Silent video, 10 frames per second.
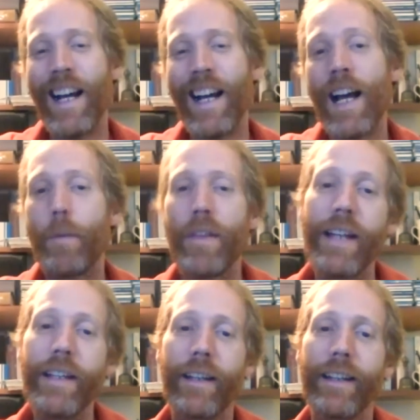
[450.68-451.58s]
But then
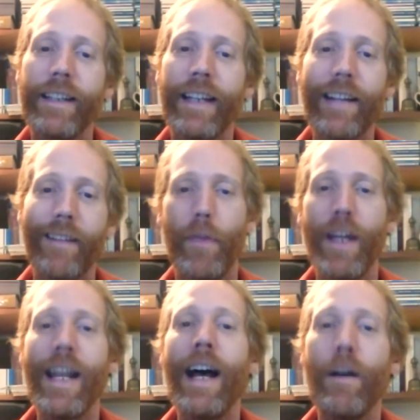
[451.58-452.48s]
you get to
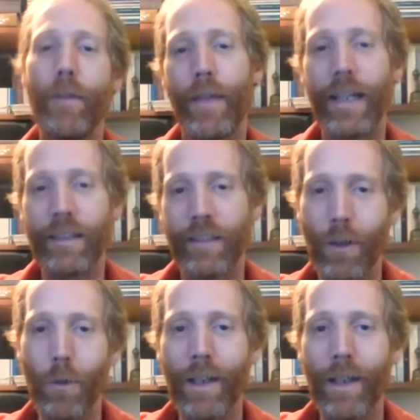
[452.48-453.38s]
thin out the things you
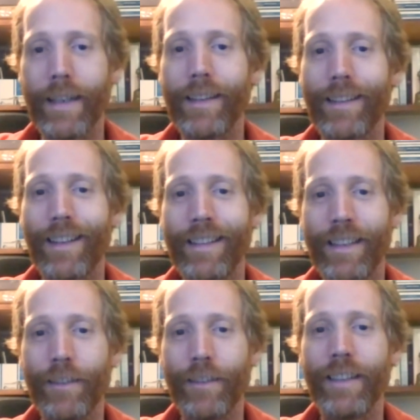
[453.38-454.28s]
don't like,
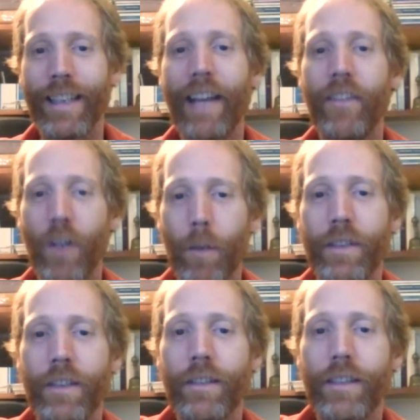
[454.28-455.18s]
and you get the
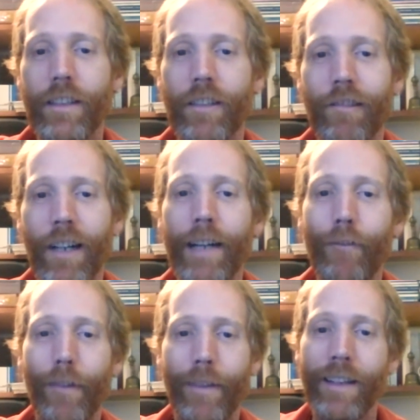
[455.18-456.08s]
opportunity to try
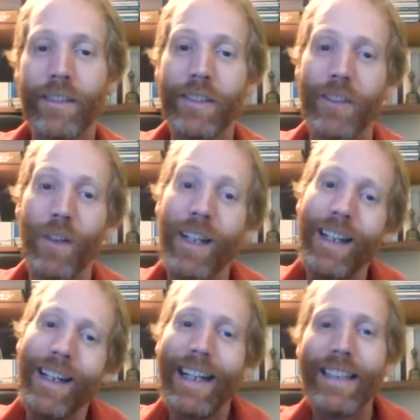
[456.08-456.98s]
everything. So
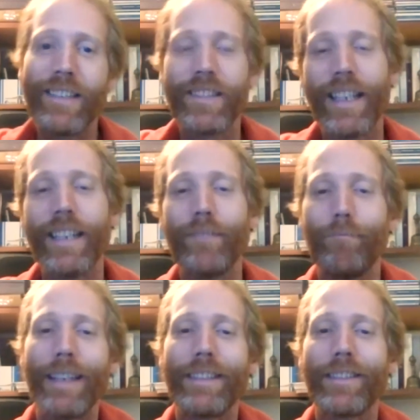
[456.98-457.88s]
it's an
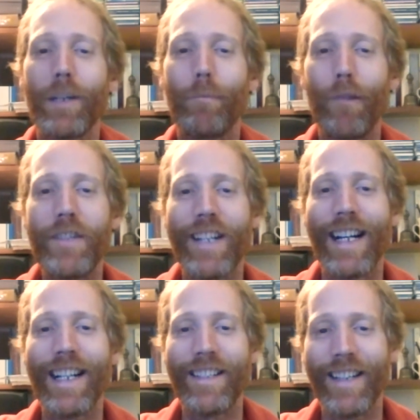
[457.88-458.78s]
approach
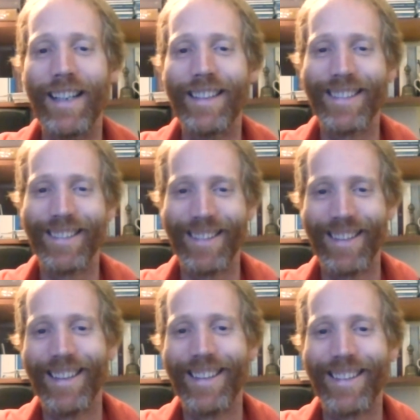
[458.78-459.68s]
that has things
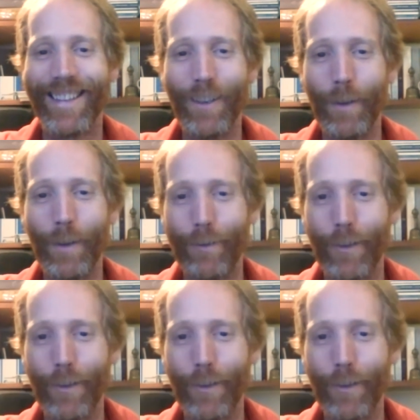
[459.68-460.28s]
going.